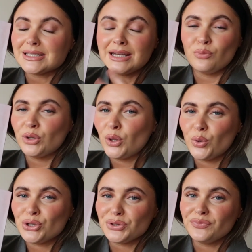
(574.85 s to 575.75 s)
and I really
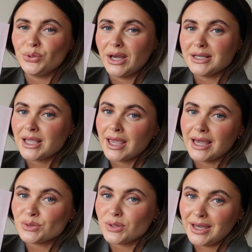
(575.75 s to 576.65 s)
wonder if you guys can
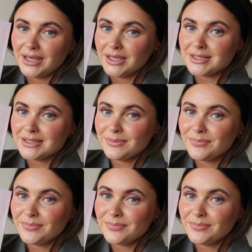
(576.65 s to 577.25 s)
guess what that is.